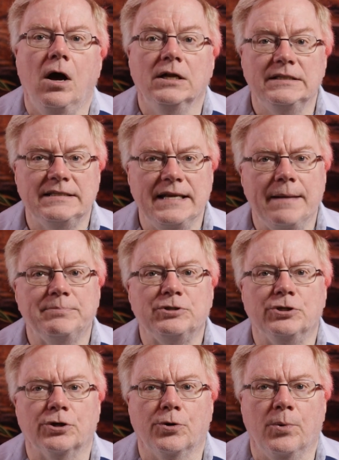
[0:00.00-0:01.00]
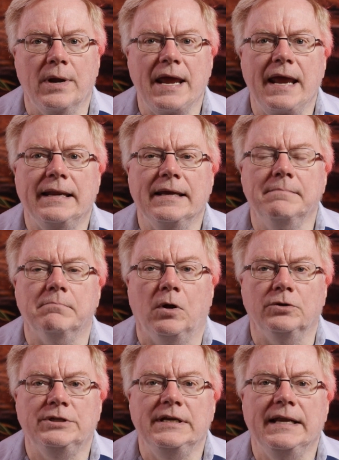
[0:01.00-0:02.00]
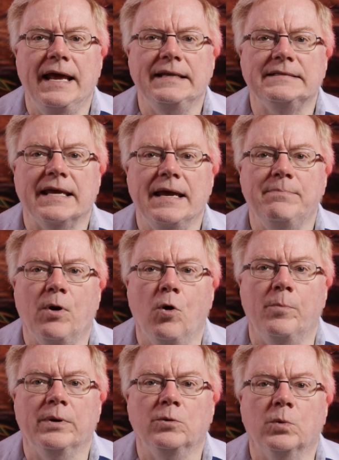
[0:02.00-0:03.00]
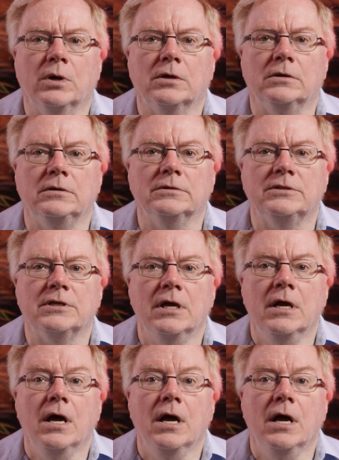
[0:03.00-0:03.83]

on steps to creating multi-landscape open worlds,